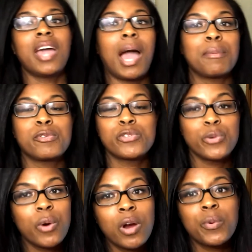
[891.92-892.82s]
I'm
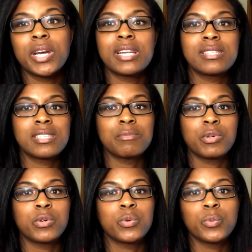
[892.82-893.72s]
sure we're going to see
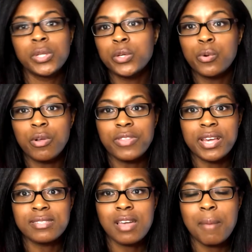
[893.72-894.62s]
some really cool
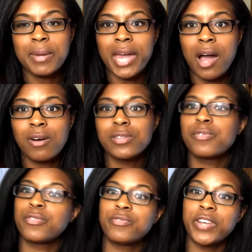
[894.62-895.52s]
things coming out
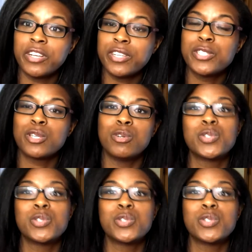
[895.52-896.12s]
fairly soon.